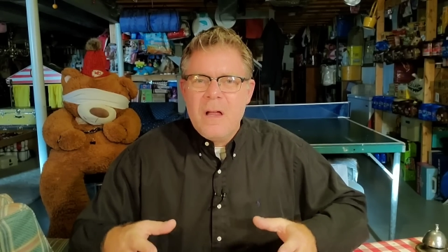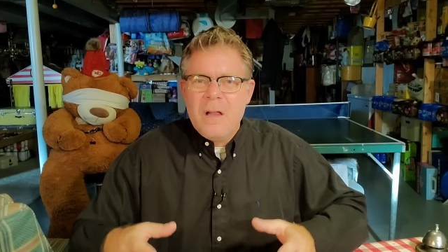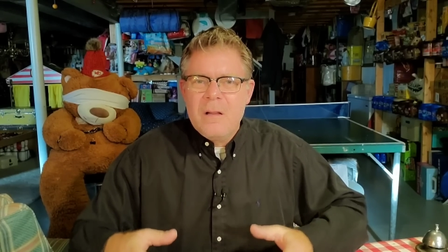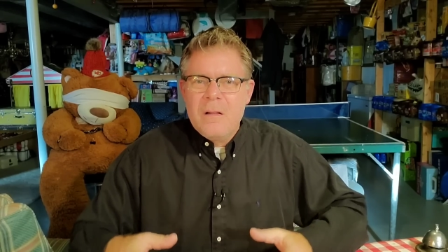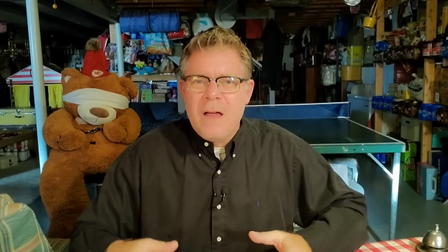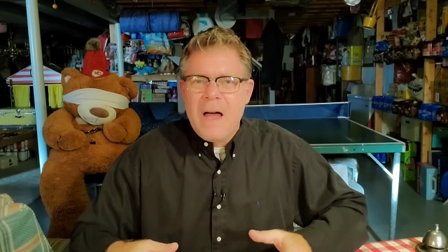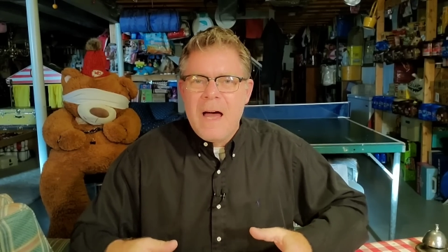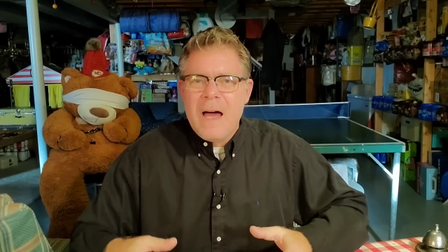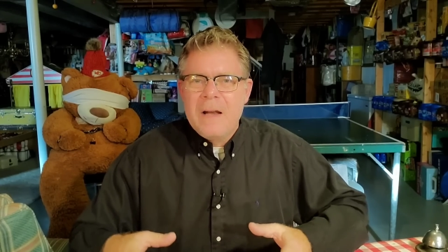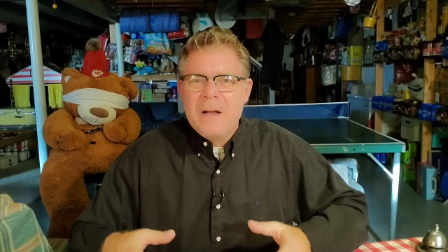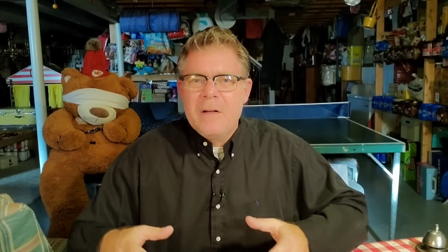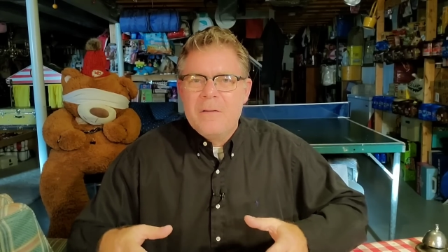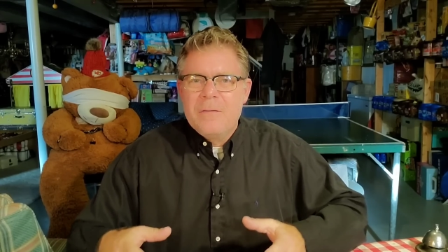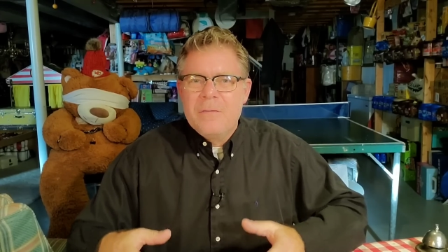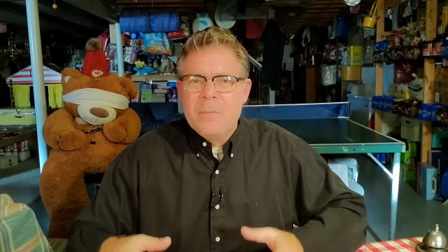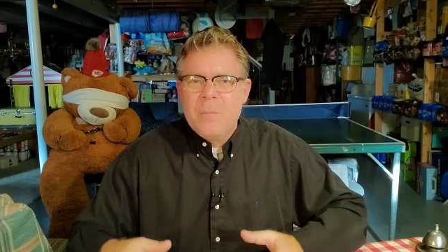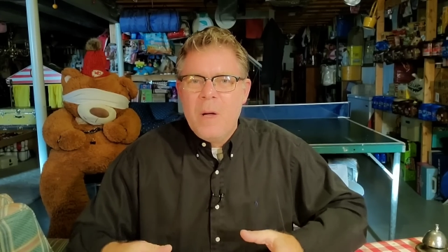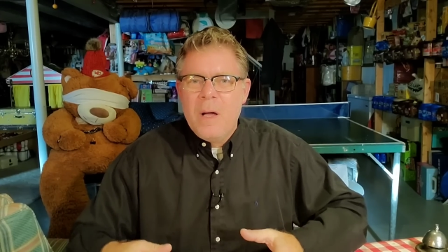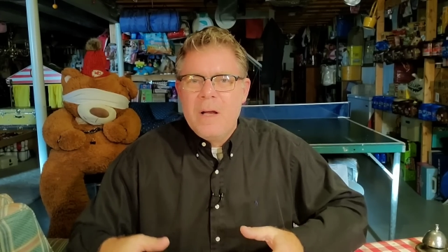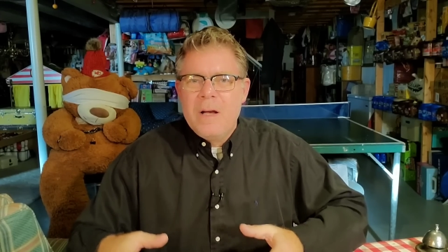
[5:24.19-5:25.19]
a lot of
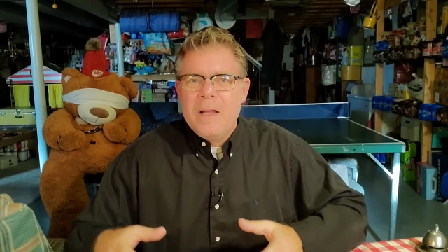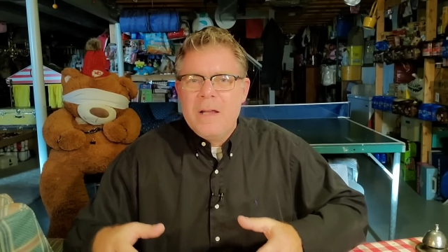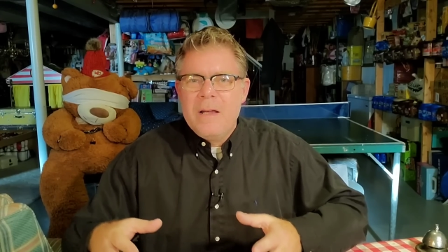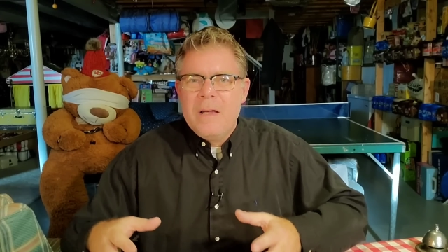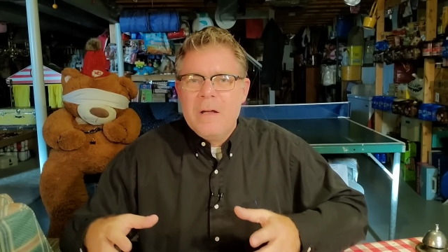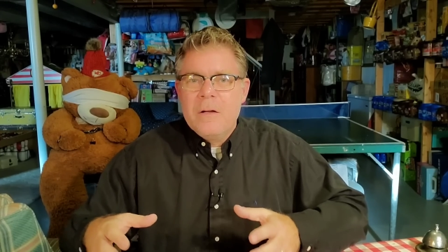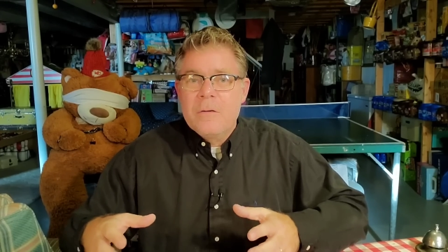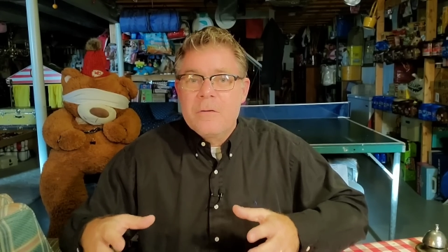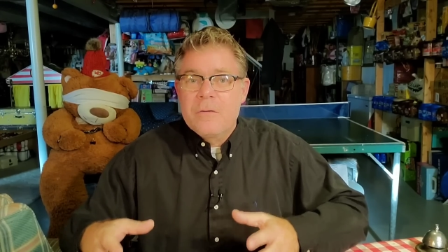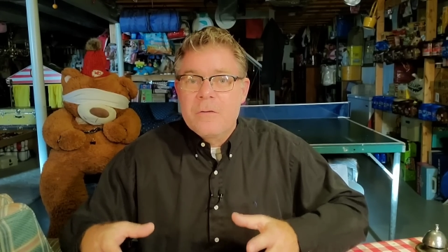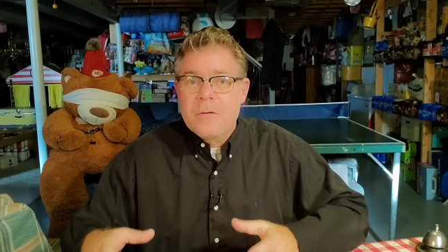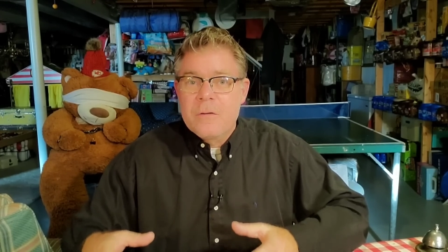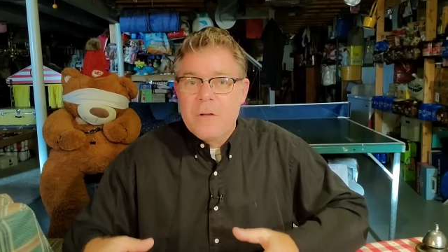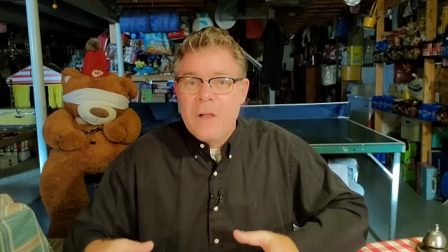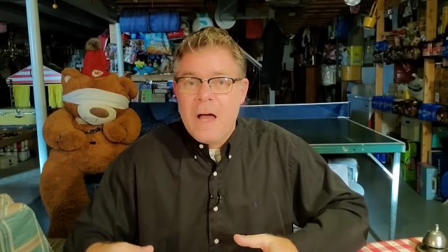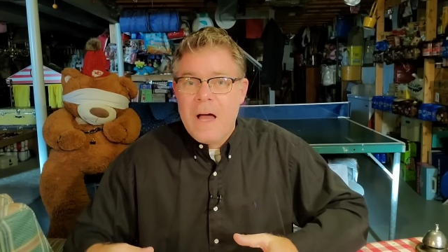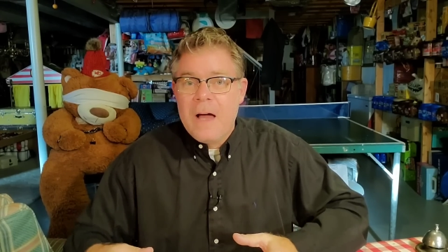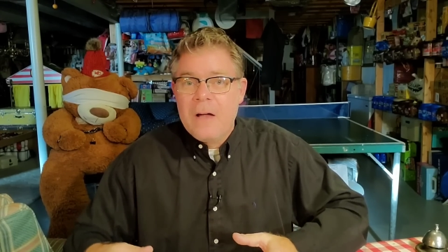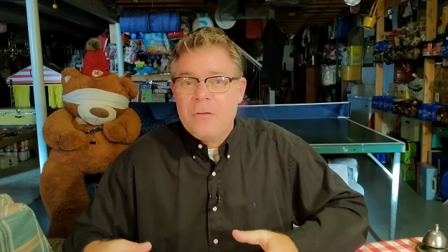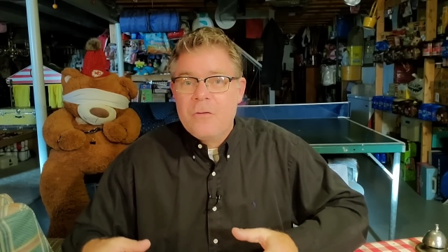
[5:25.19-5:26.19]
money
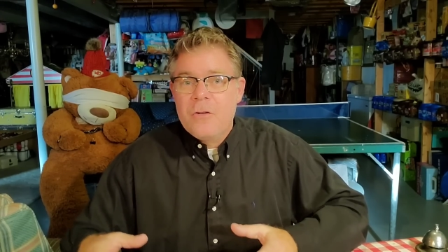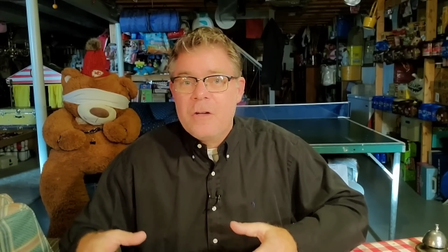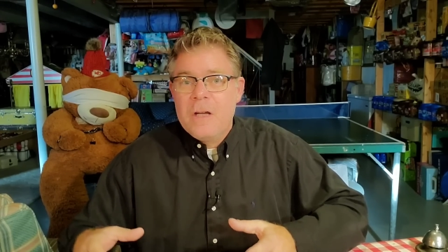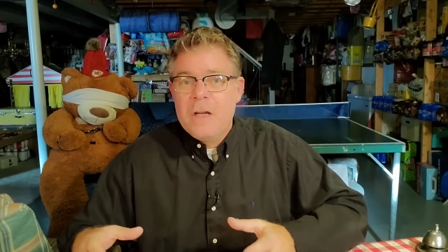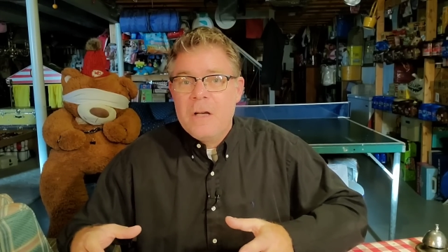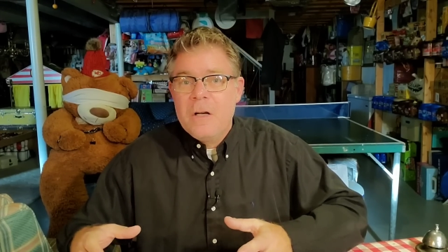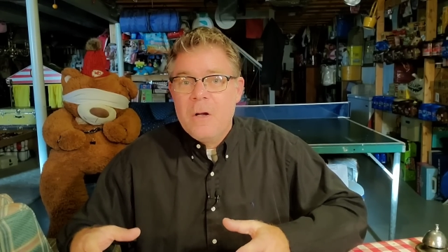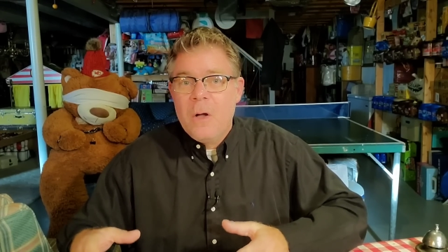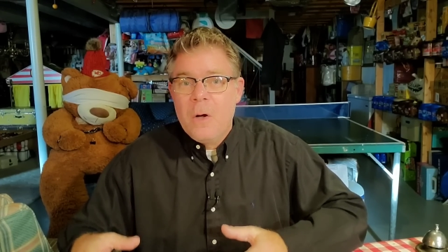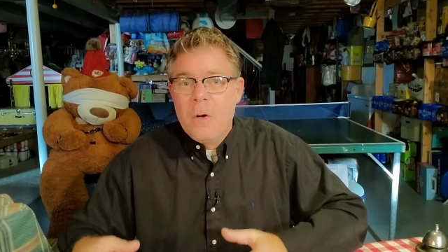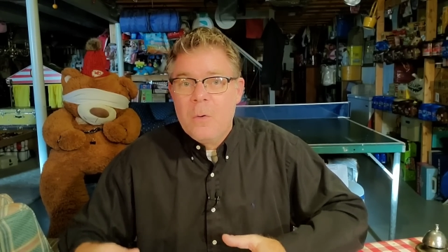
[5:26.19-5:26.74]
sloshing